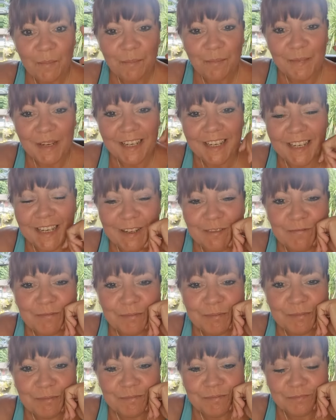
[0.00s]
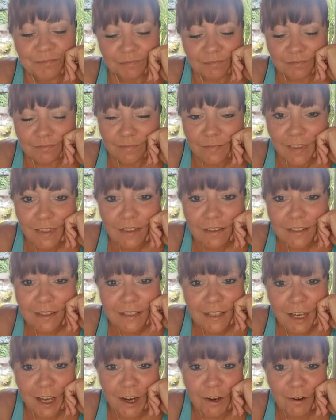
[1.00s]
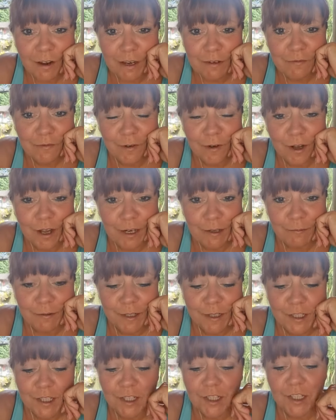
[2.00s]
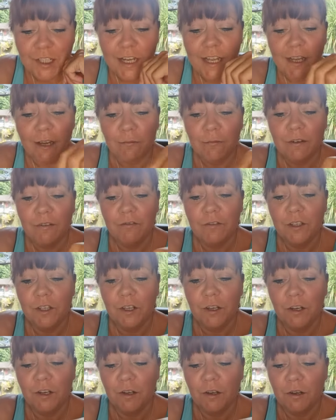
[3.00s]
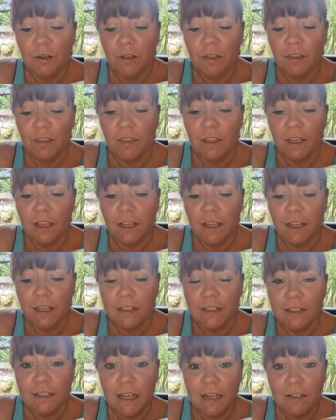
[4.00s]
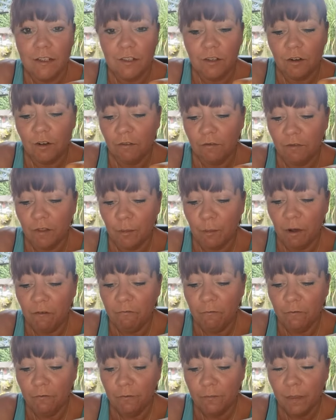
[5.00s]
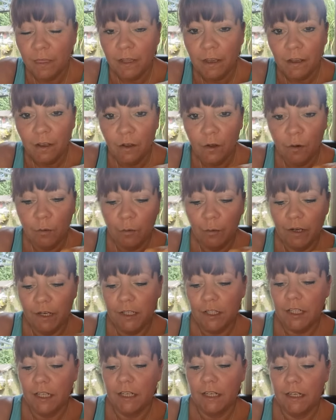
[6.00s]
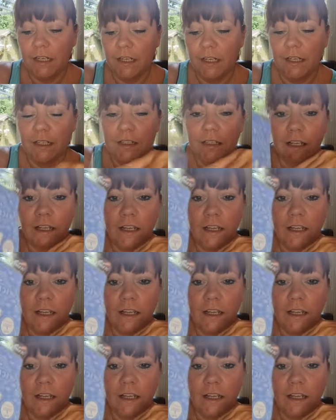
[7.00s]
Me again. So I thought I would just share with you the scent of the month, which is